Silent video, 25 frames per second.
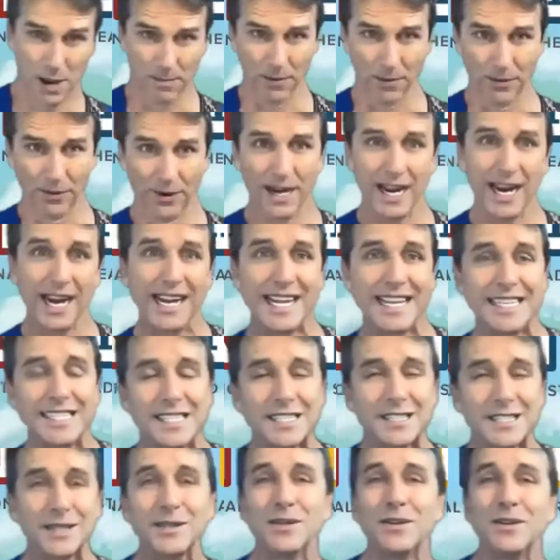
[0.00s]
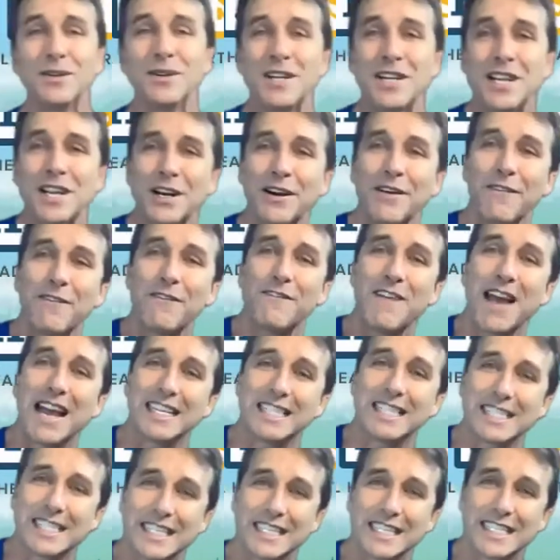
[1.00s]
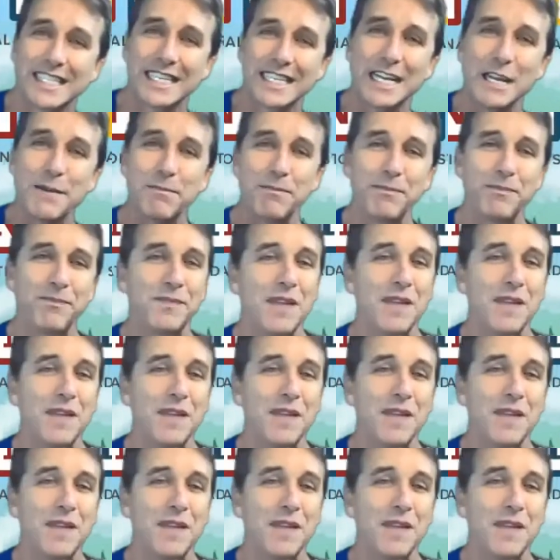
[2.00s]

Pretty soon you're fast asleep,